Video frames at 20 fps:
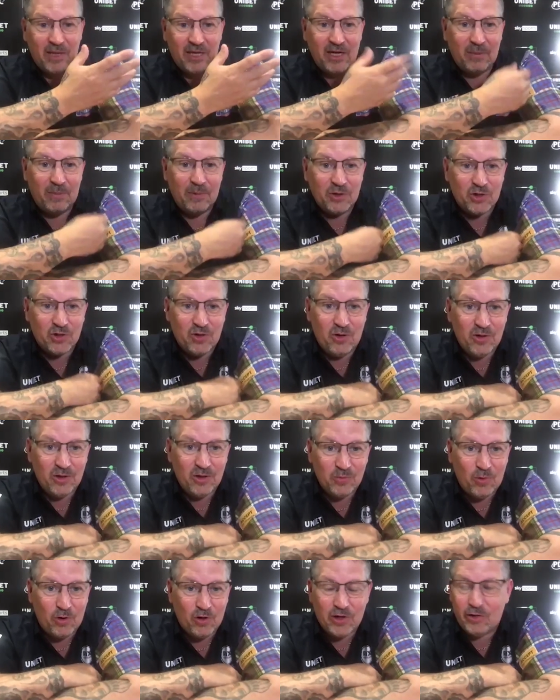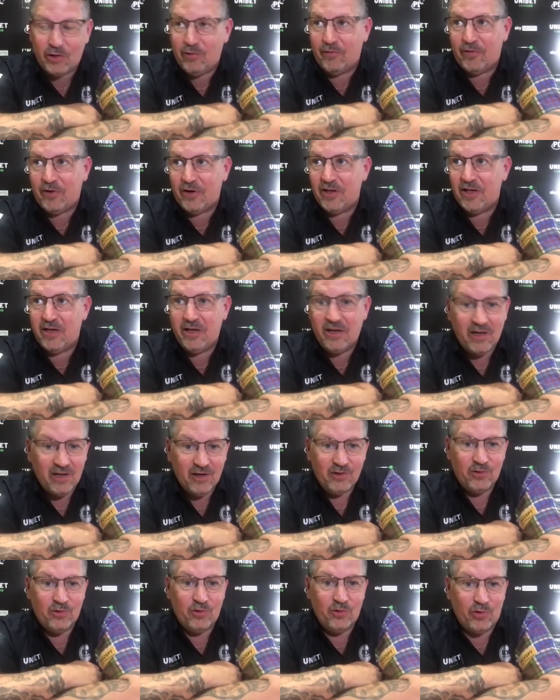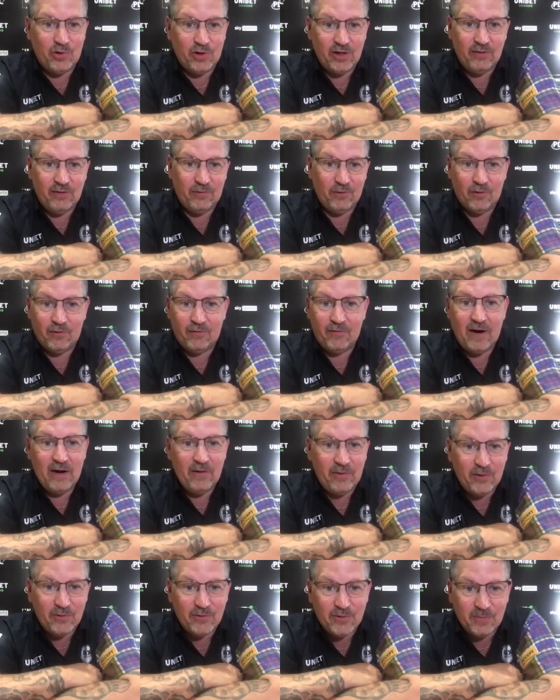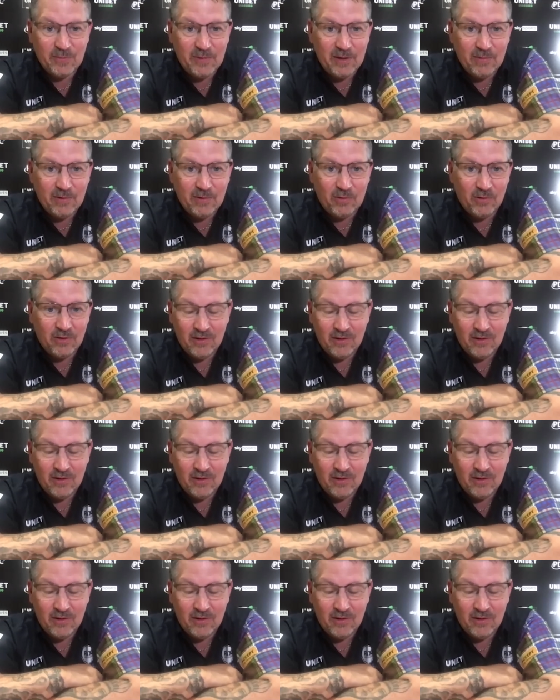up in Scotland, walking out in front of 2, 3, 4, 5,000 people,